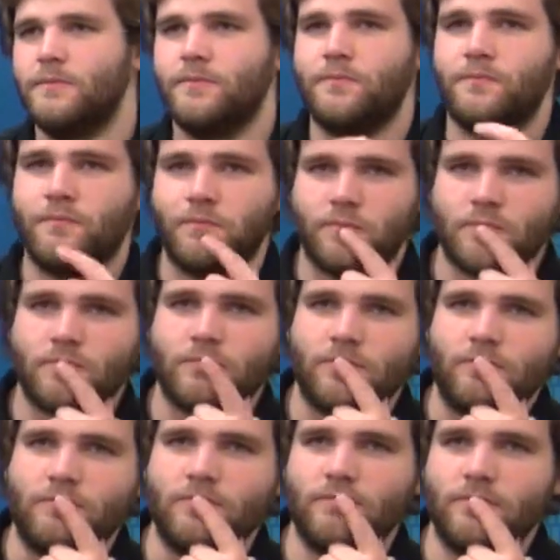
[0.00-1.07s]

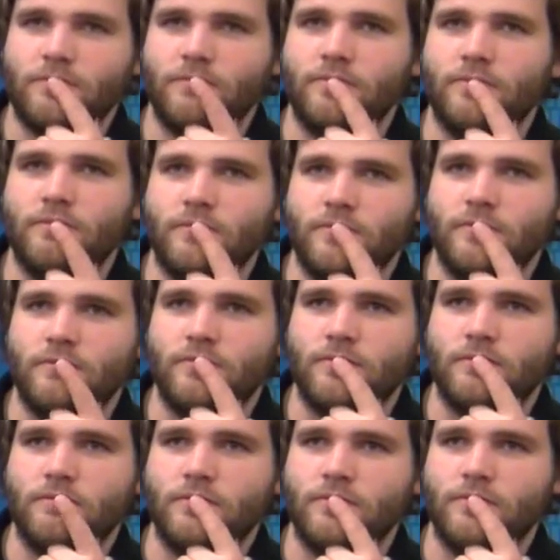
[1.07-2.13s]

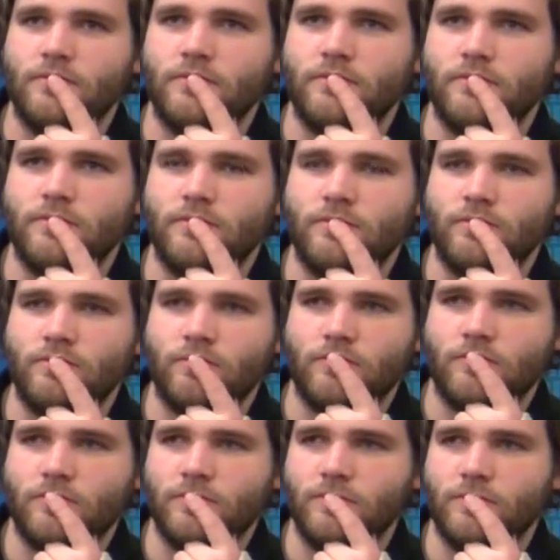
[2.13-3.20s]

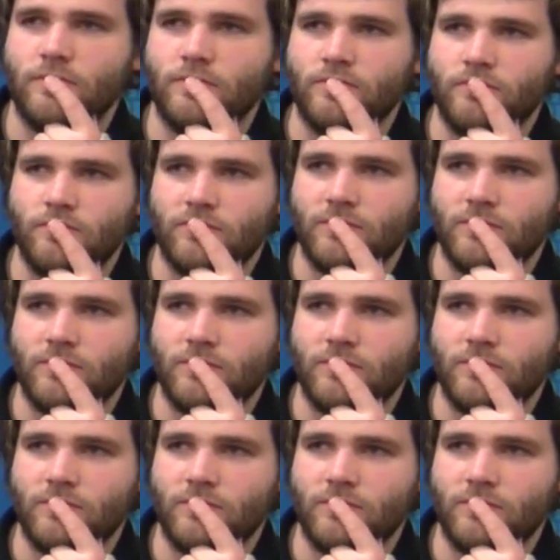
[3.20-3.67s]
The person shown says nothing.